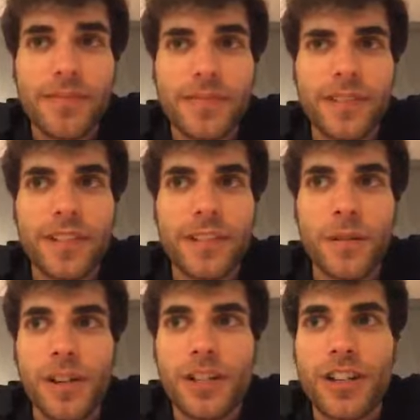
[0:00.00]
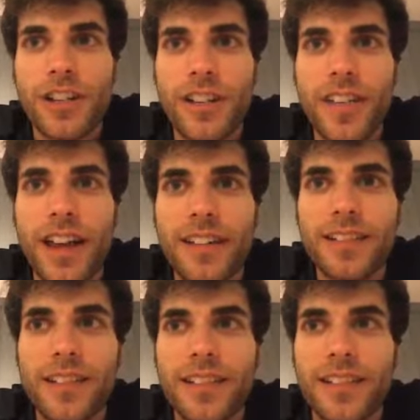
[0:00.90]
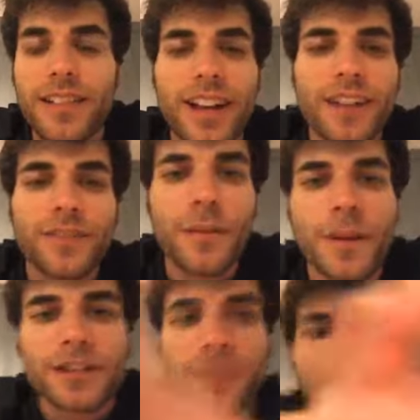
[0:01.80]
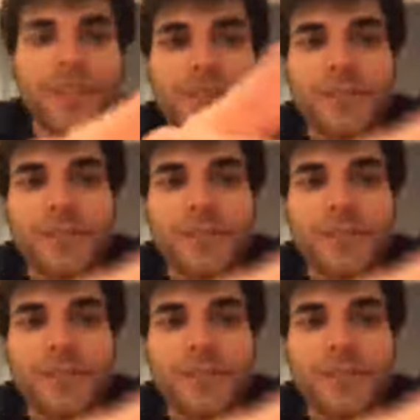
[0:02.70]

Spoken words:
Good question on that. Kind of reminds me of